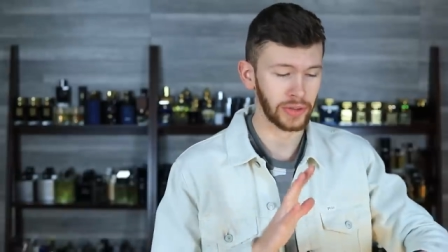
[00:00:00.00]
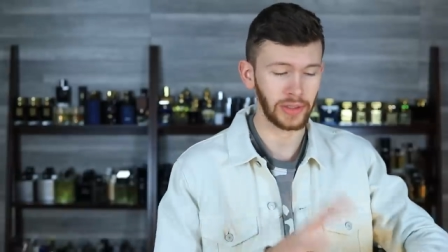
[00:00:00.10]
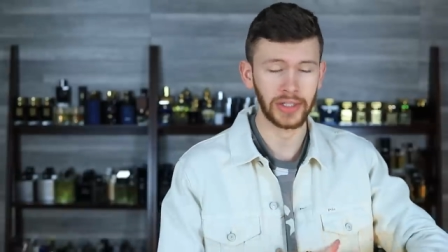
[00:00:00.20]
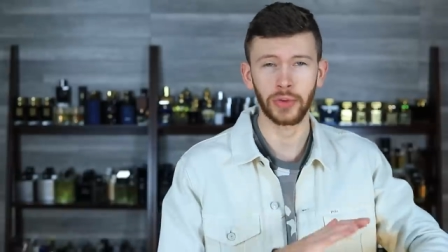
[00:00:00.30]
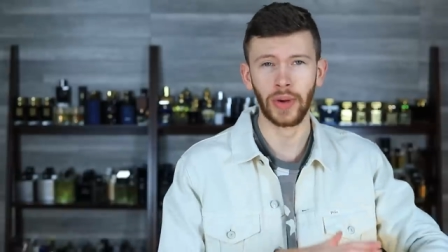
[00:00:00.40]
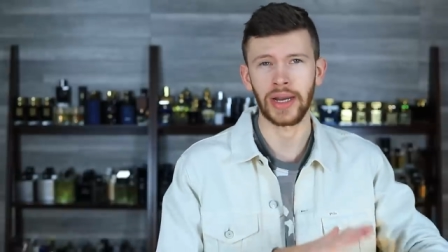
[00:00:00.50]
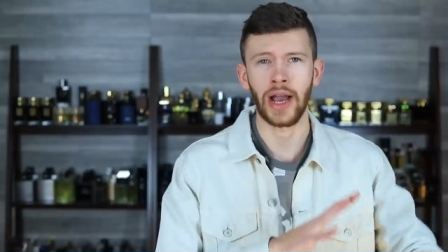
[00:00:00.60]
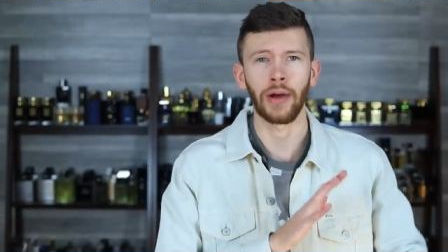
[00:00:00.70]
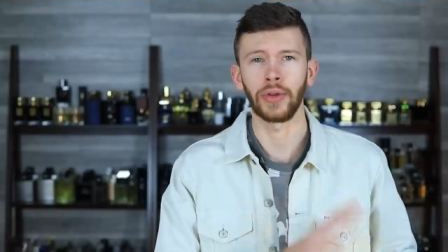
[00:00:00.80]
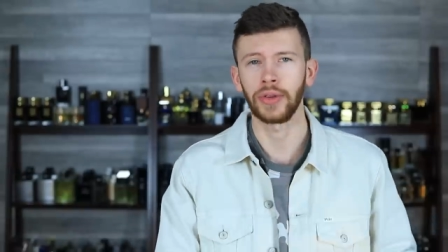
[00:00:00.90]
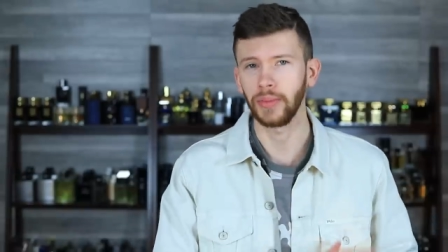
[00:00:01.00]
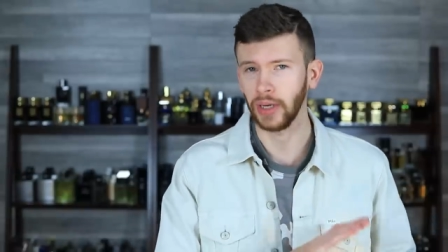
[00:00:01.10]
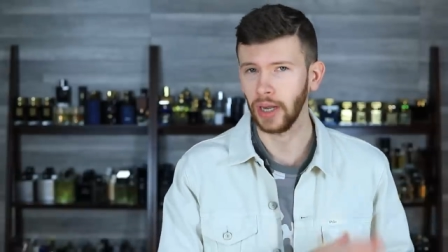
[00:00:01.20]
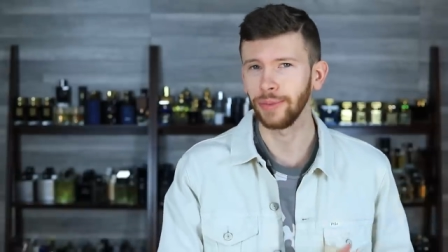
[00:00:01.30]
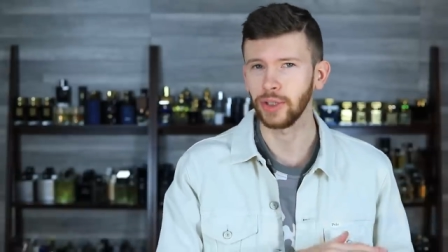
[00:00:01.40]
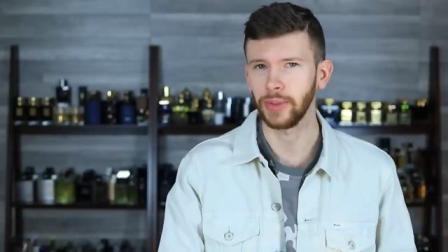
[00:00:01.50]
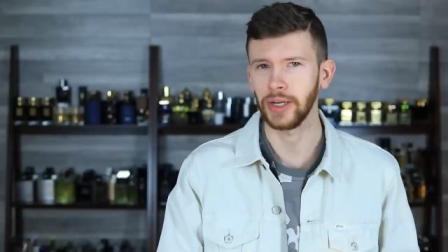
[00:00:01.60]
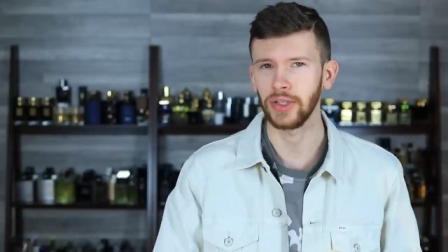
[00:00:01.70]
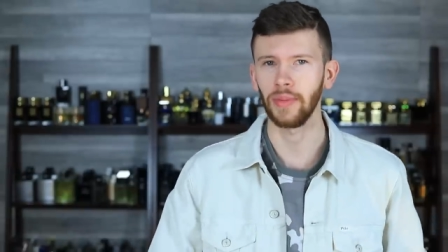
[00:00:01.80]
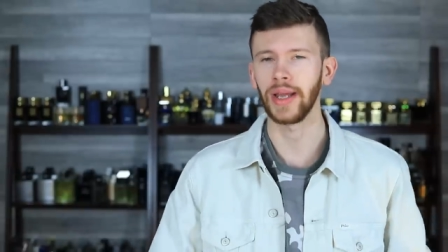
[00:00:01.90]
at least right now with a couple
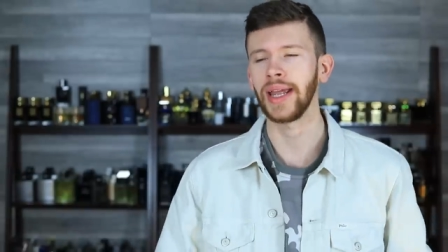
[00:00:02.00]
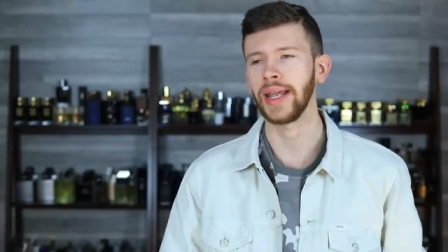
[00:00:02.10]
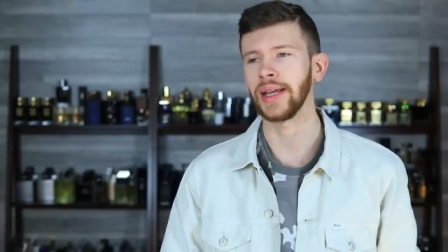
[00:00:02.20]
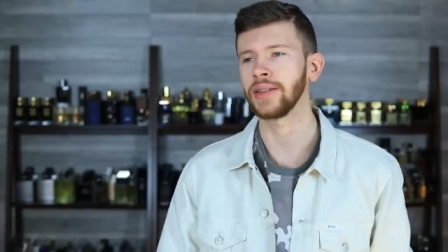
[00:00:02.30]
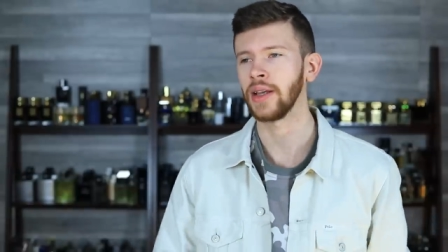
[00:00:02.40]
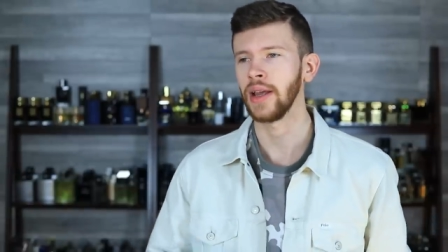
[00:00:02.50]
sprays on my hand.